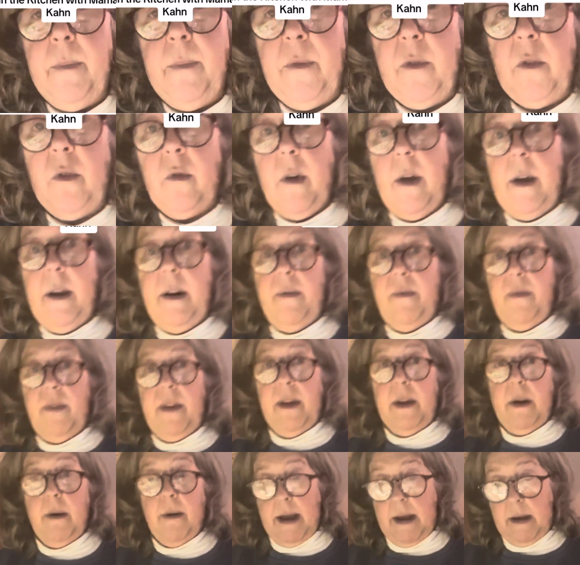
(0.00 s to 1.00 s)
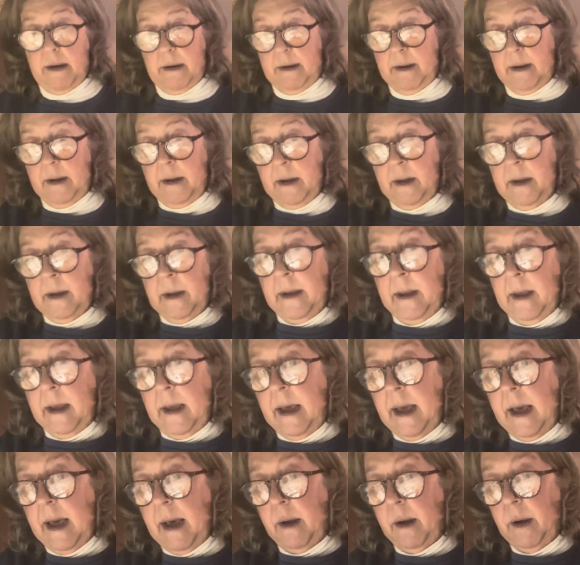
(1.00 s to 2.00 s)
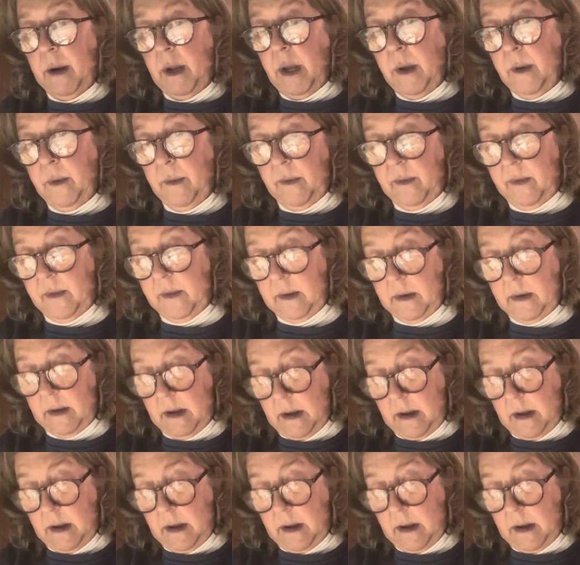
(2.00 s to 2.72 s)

trying to figure out how to use